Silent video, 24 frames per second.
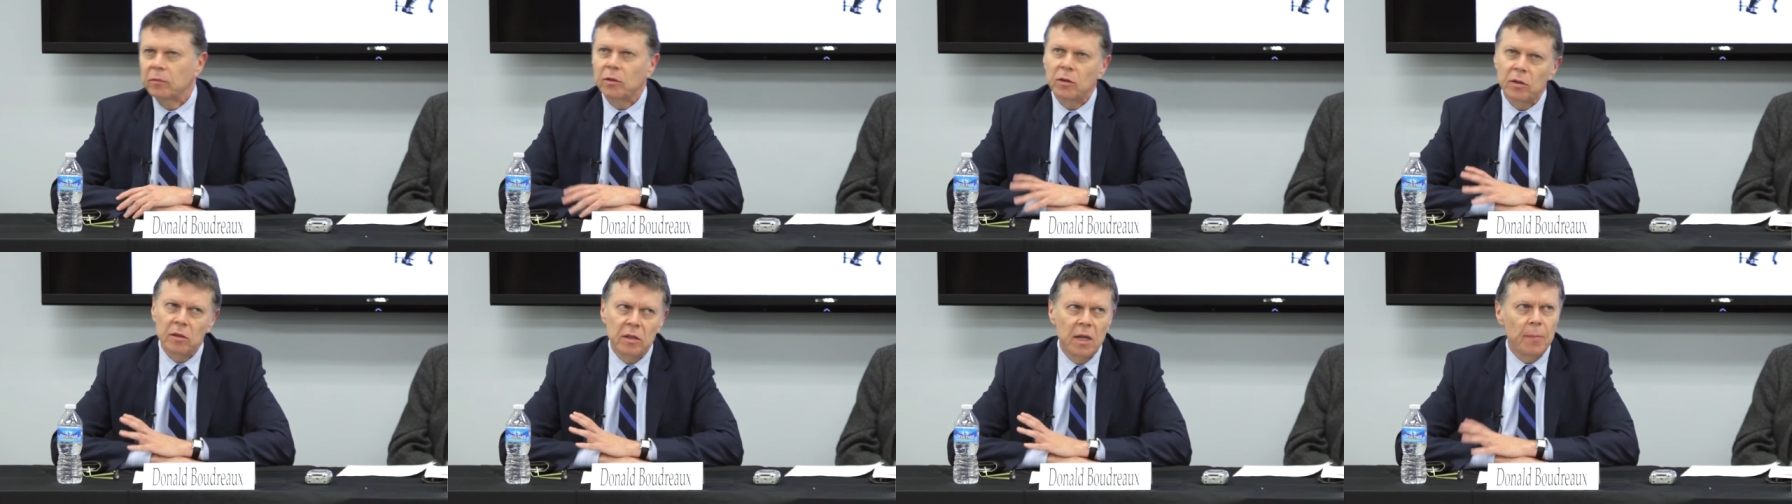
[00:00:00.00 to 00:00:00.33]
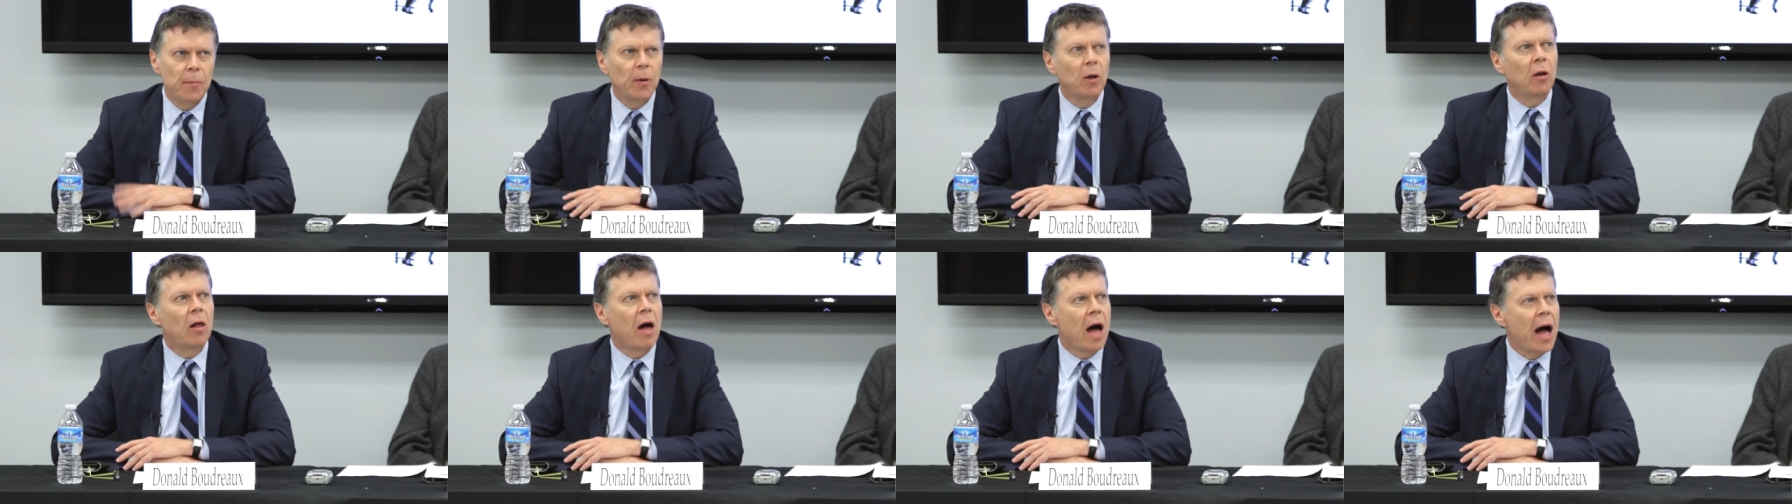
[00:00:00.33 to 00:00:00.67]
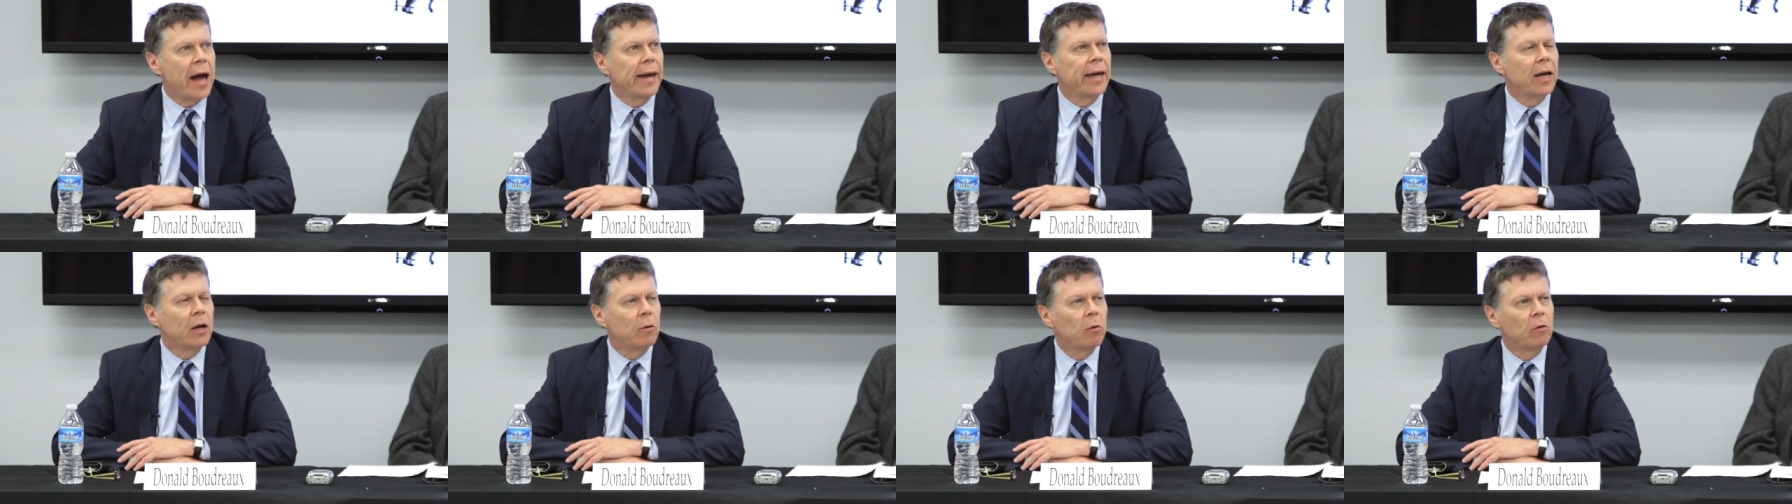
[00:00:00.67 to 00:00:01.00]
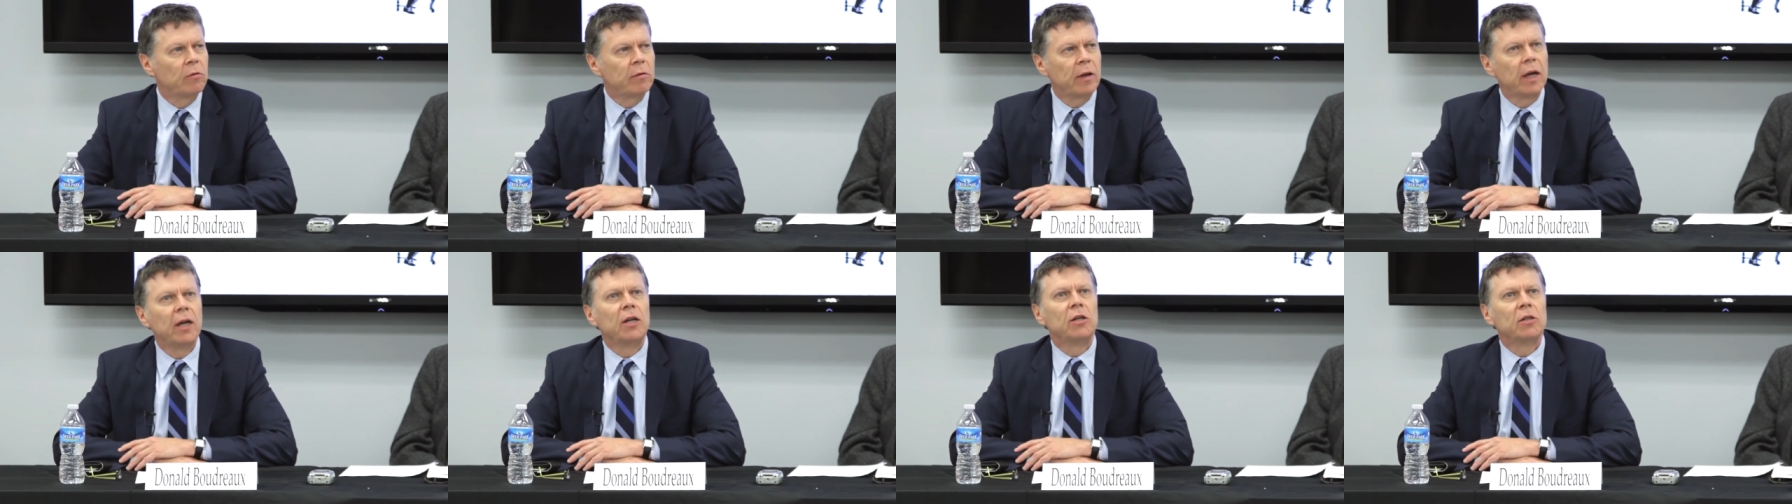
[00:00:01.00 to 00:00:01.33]
It's a typical Hayek
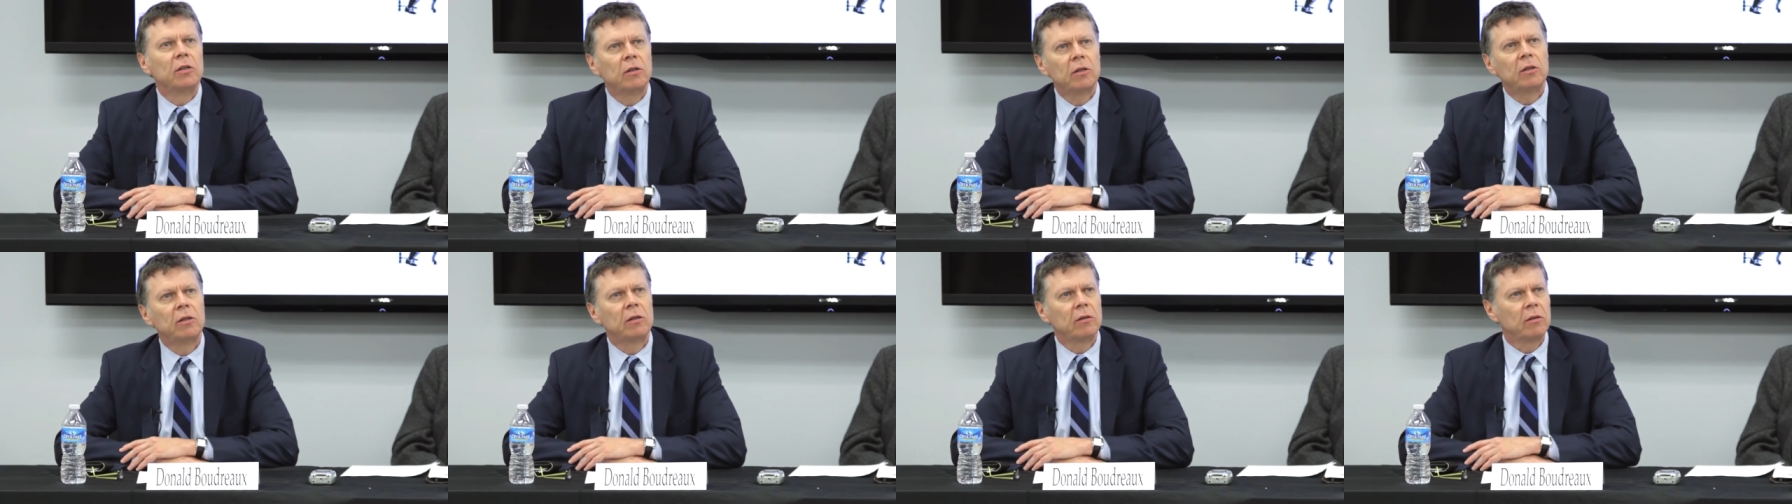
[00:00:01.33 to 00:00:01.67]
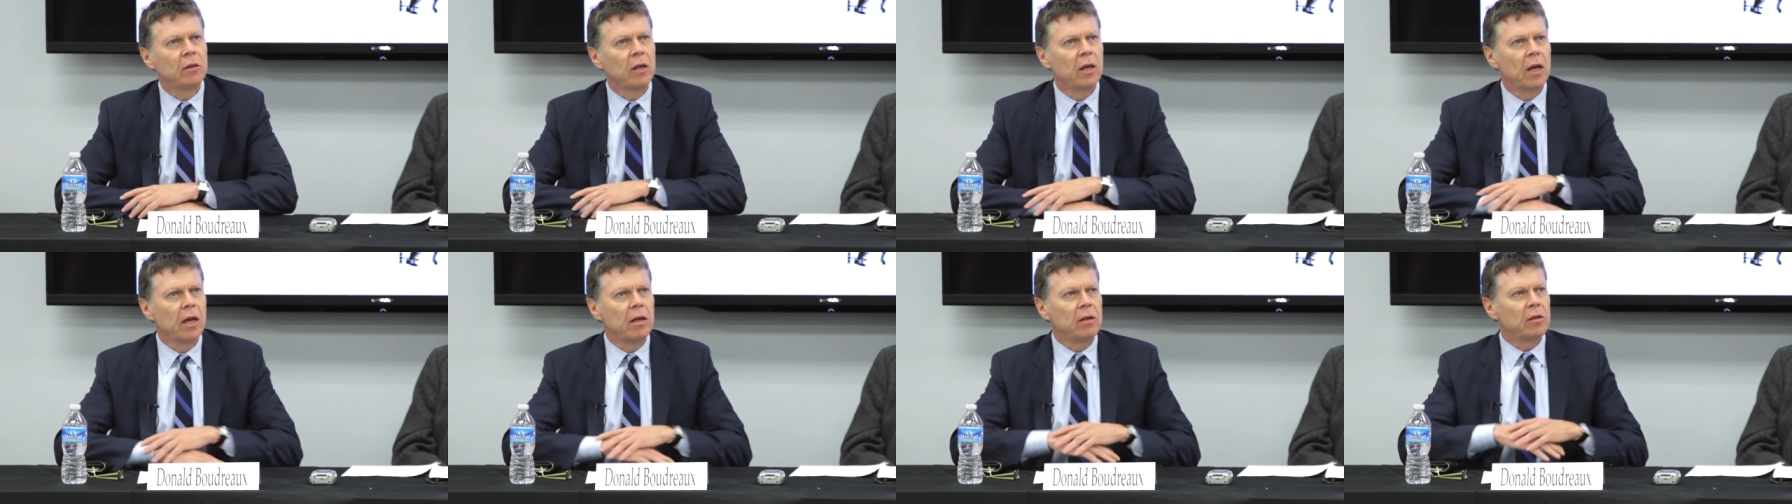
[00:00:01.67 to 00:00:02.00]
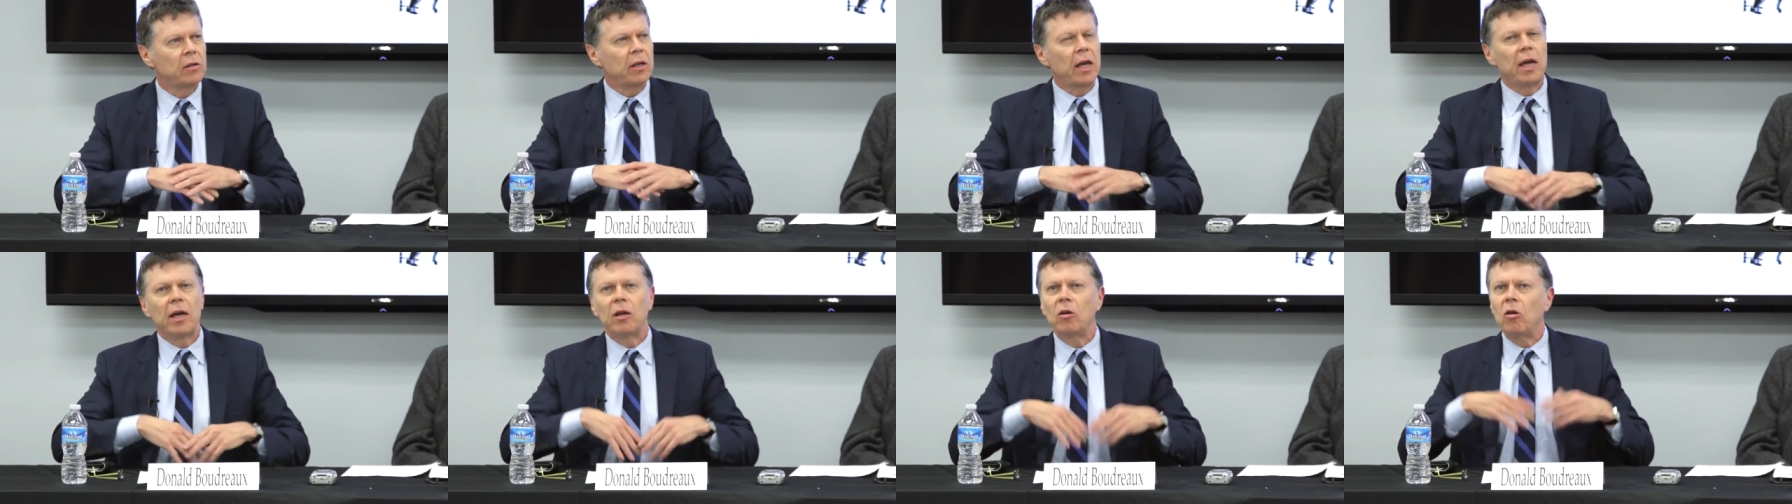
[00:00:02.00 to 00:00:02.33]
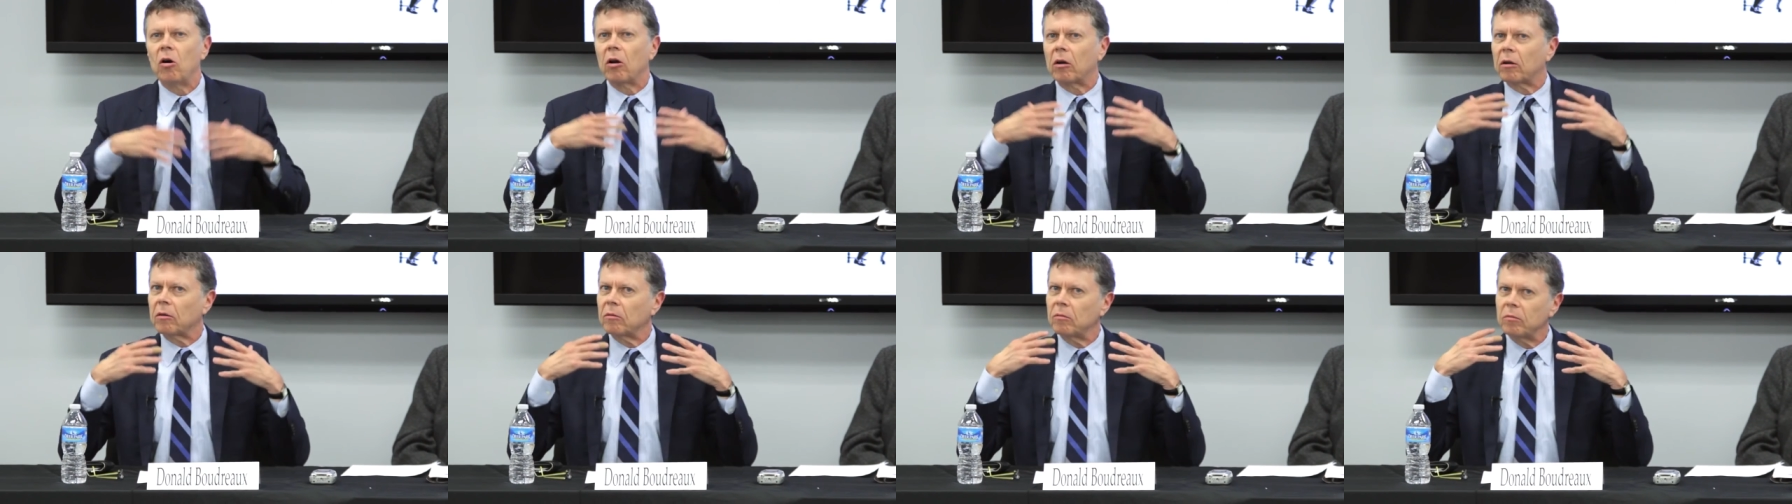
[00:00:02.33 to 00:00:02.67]
quotation, saying,
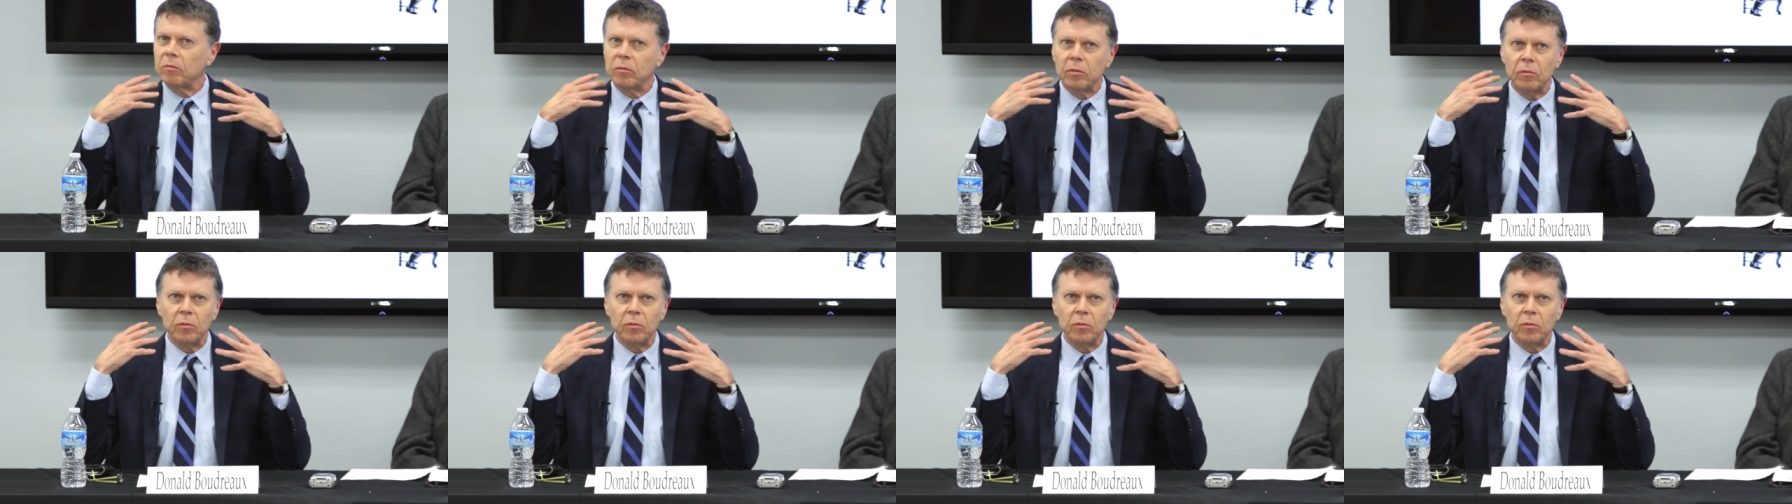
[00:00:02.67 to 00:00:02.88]
look,